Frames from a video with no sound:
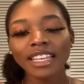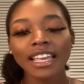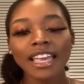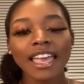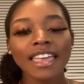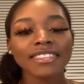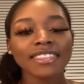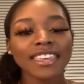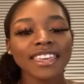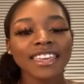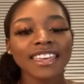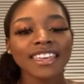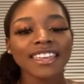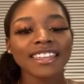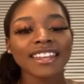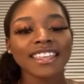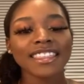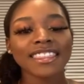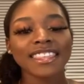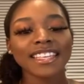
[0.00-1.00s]
And then
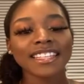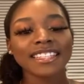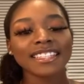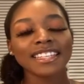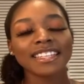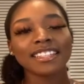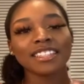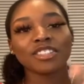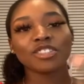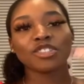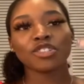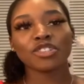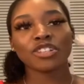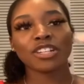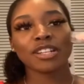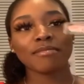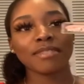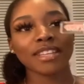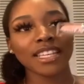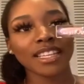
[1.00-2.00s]
this is
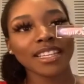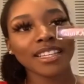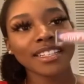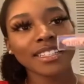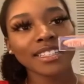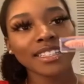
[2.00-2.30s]
Dreamy.